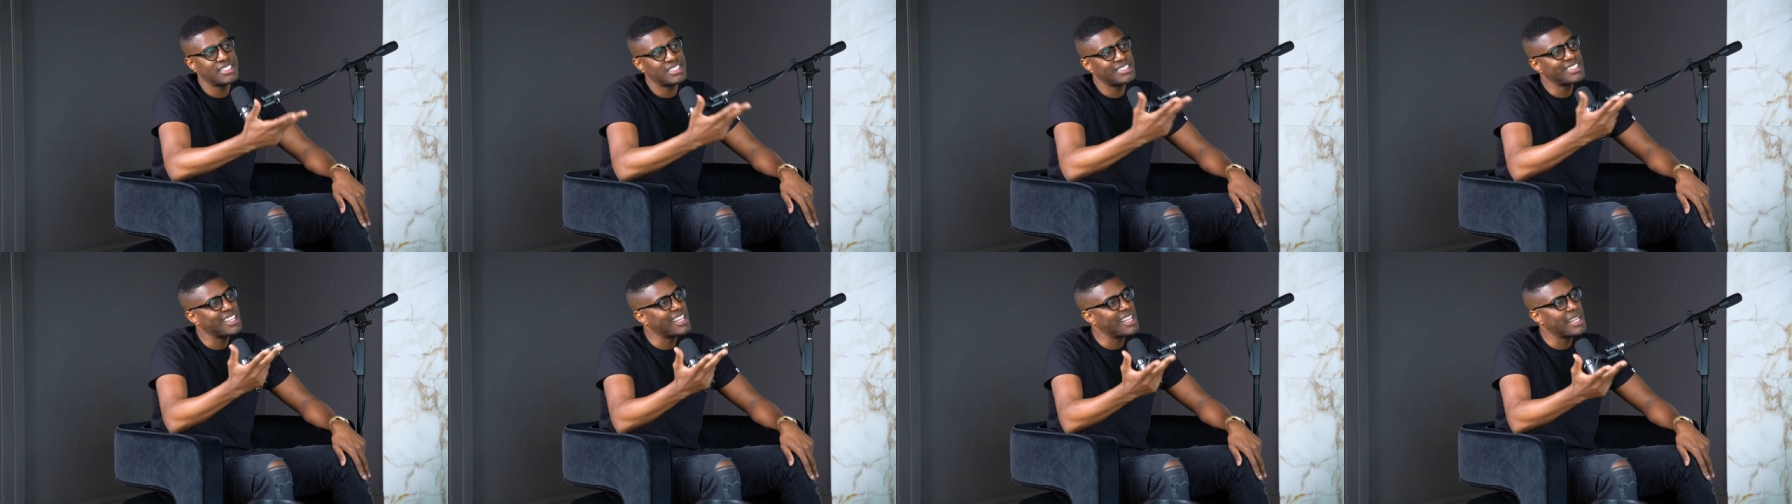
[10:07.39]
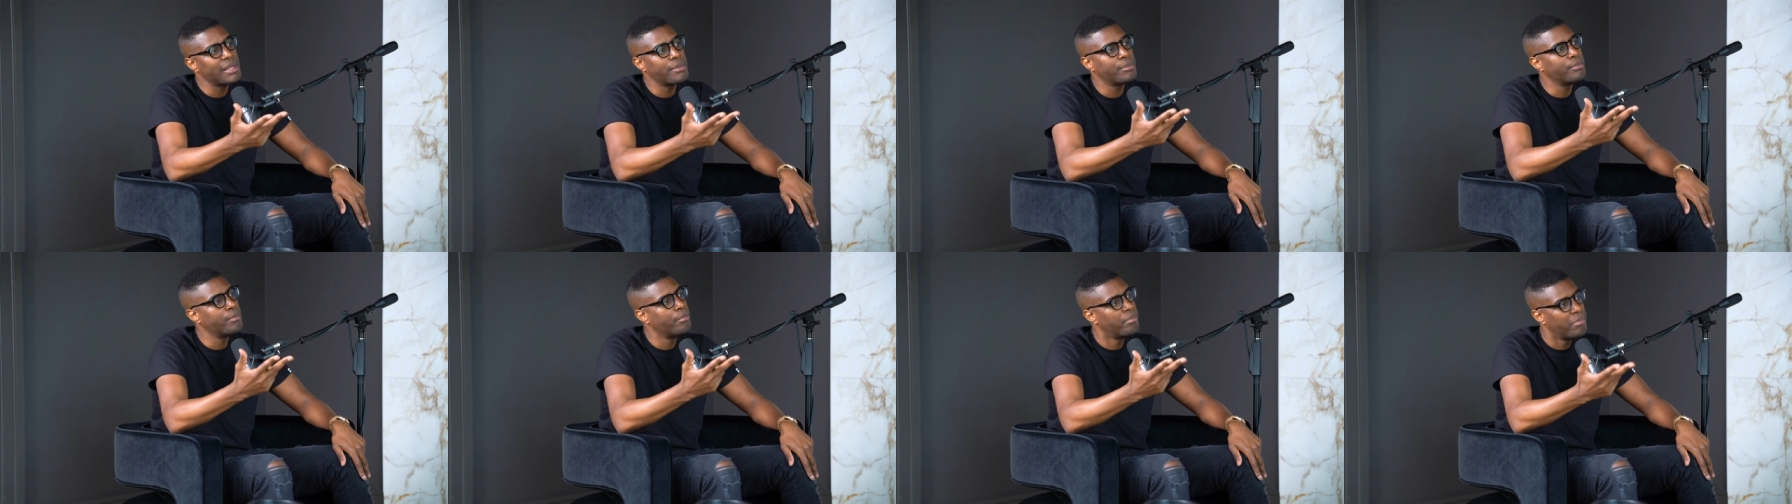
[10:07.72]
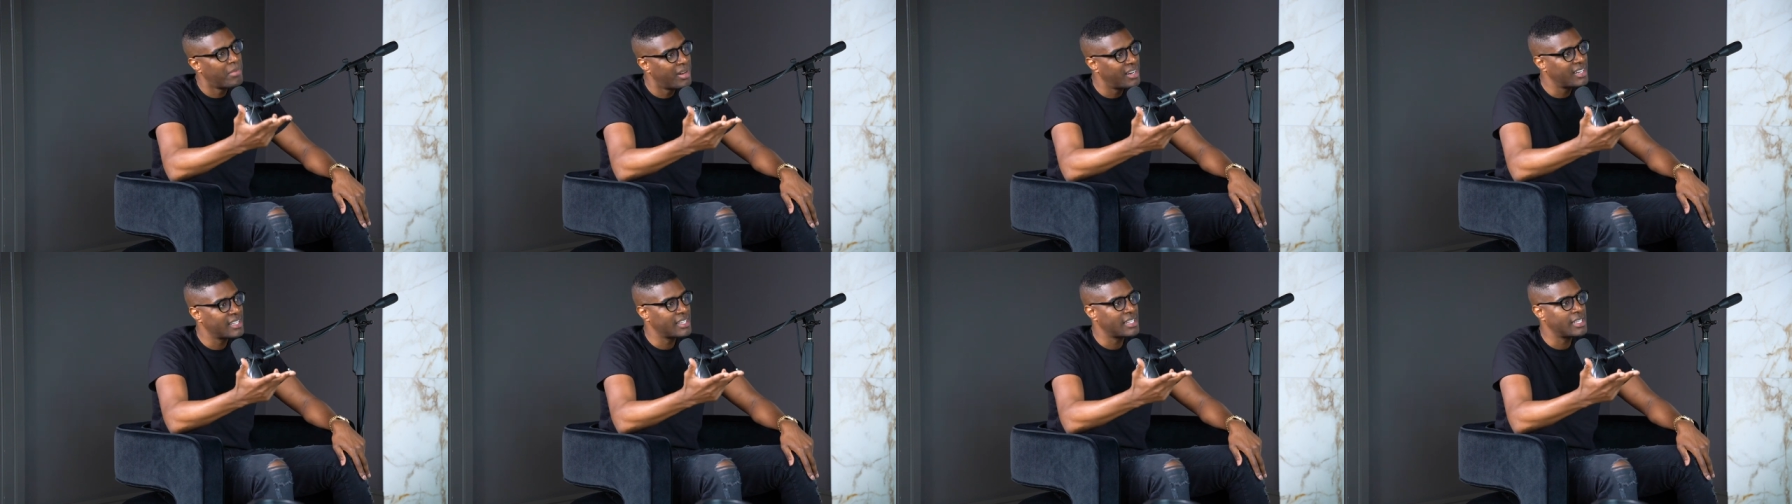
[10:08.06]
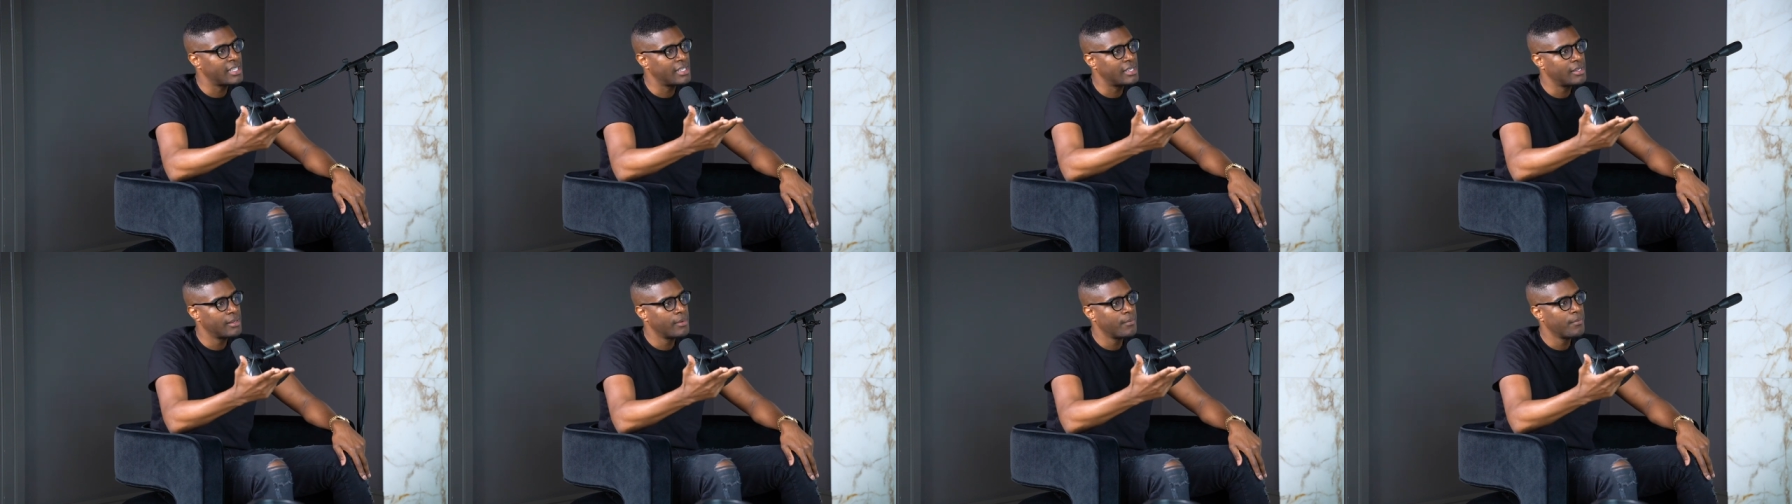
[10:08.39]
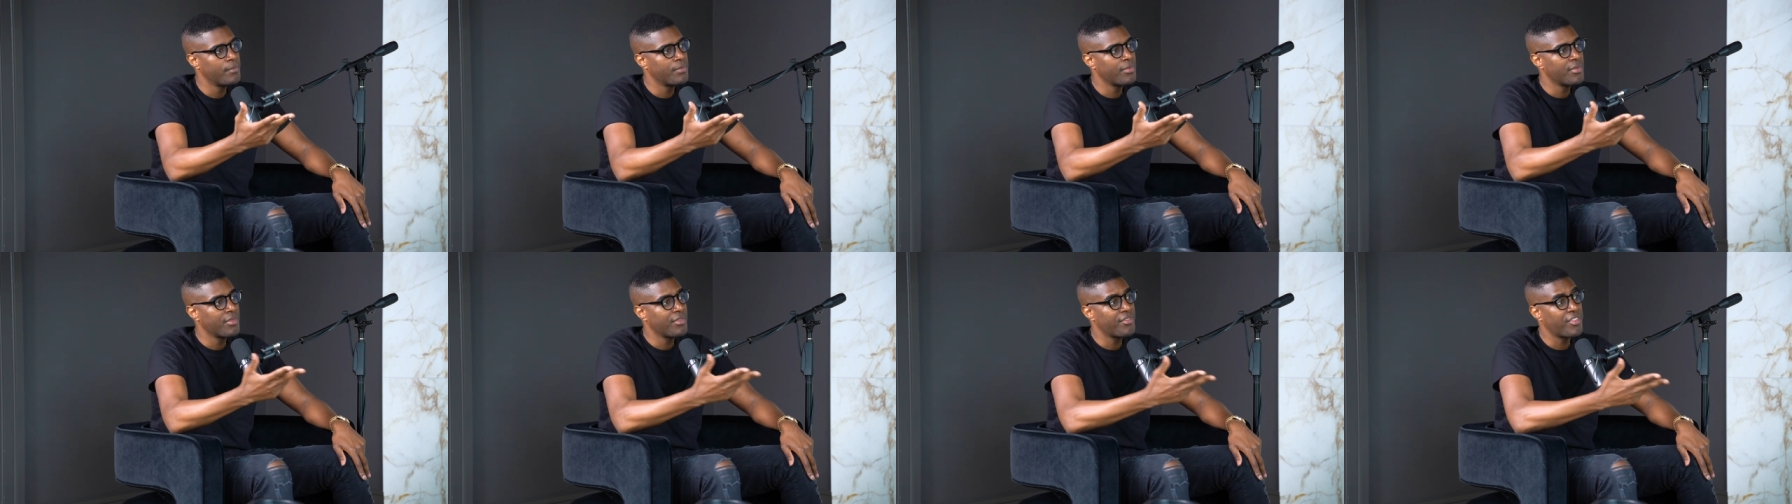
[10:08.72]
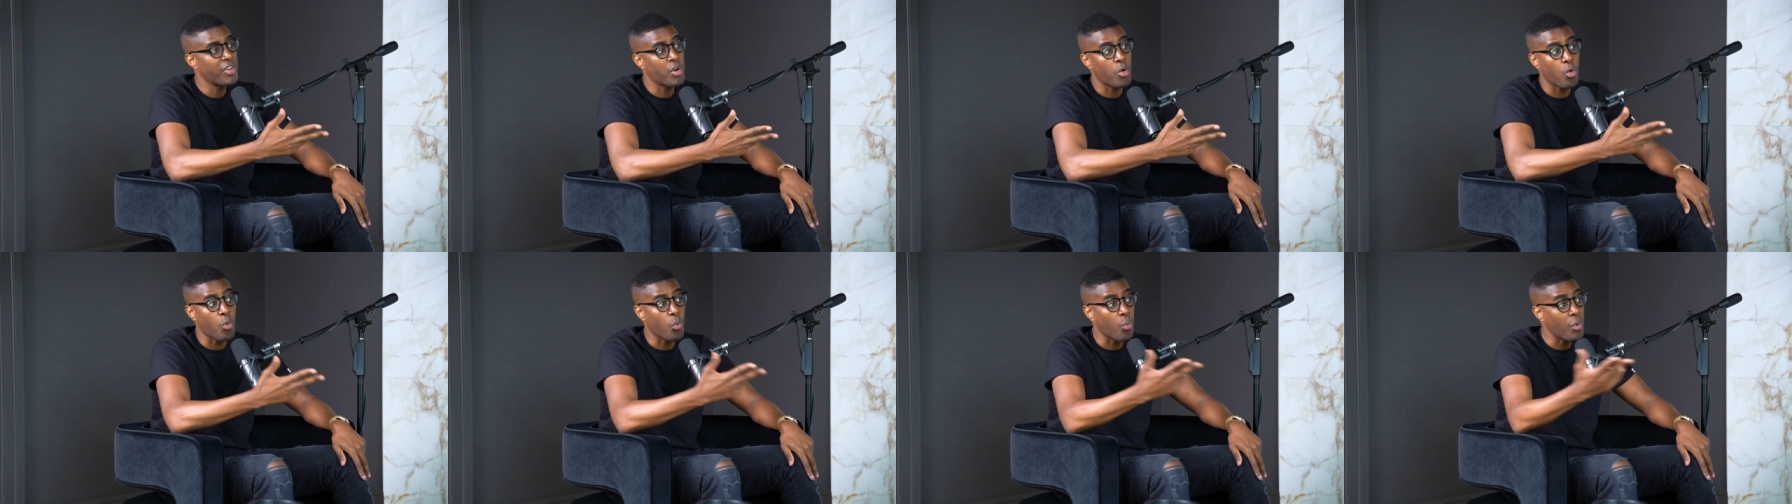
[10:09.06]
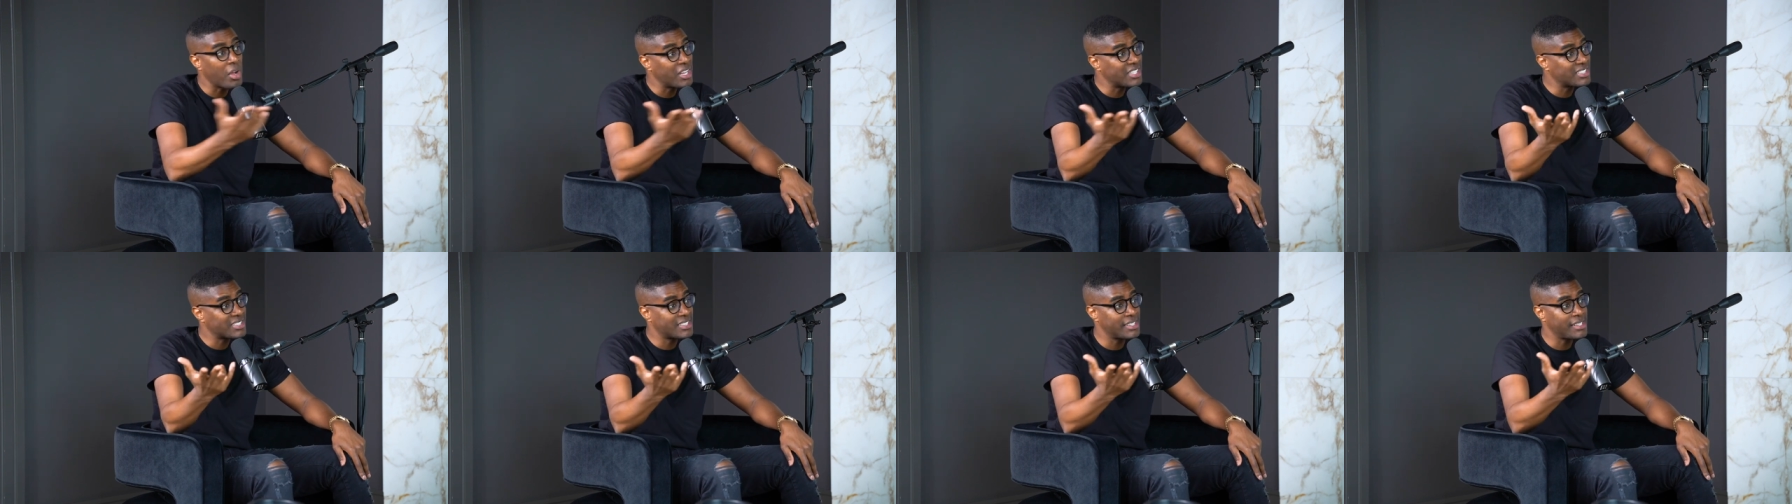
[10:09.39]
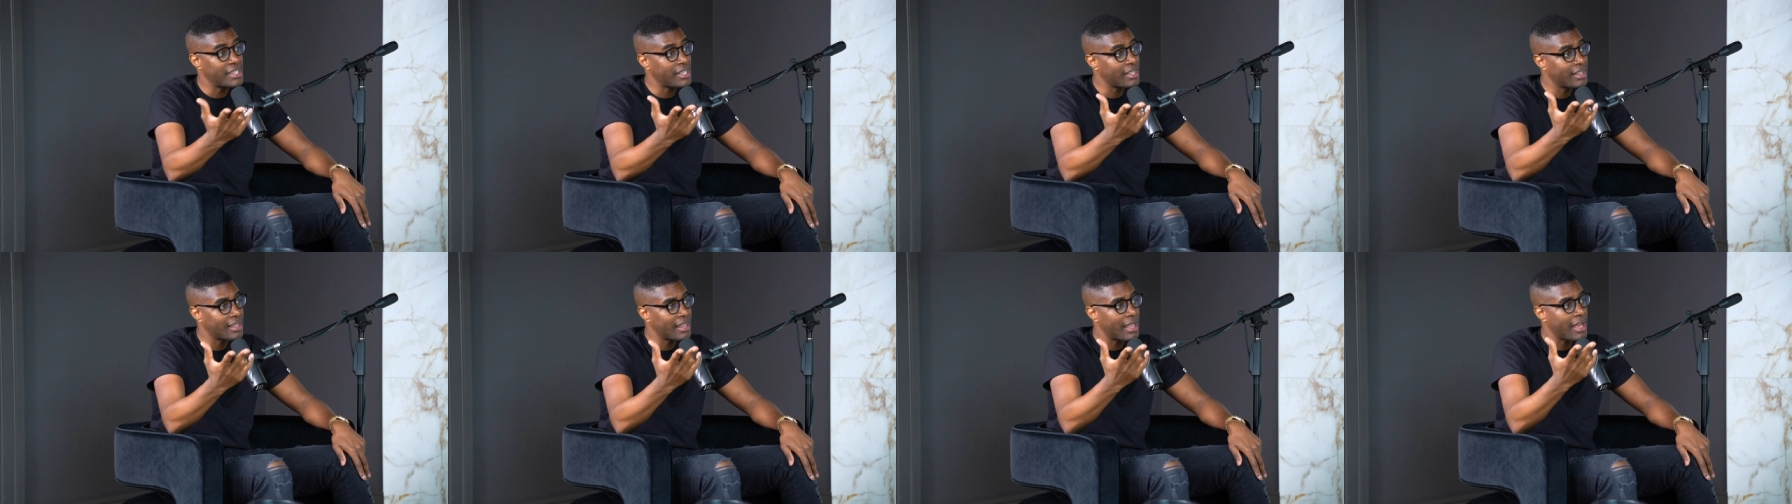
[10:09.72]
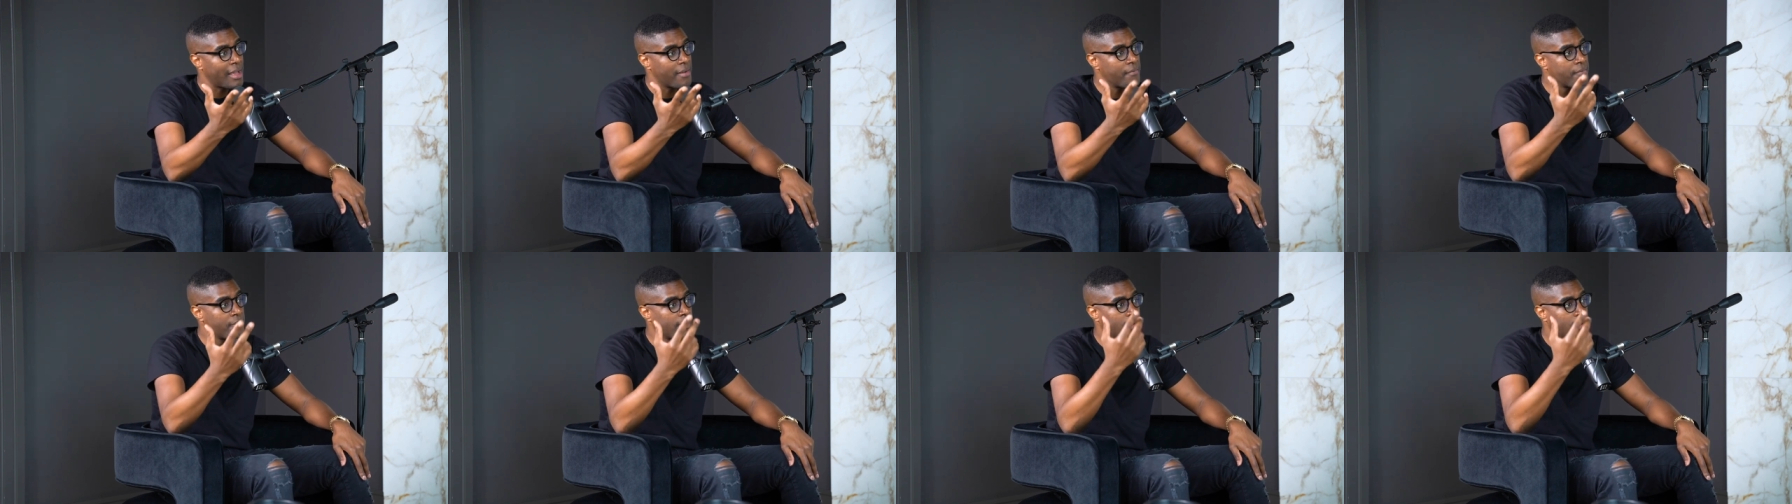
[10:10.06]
same money exactly. for the rest of your life.